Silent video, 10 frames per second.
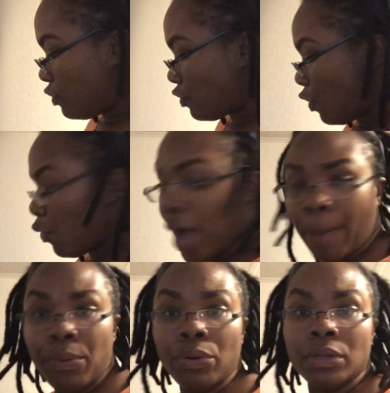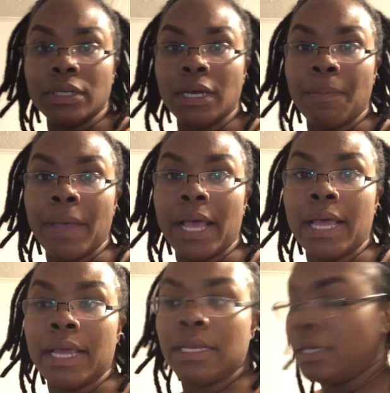So I pulled up
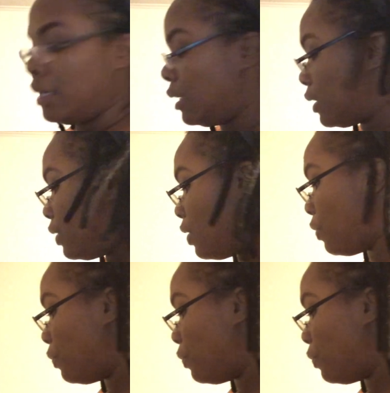at, you know,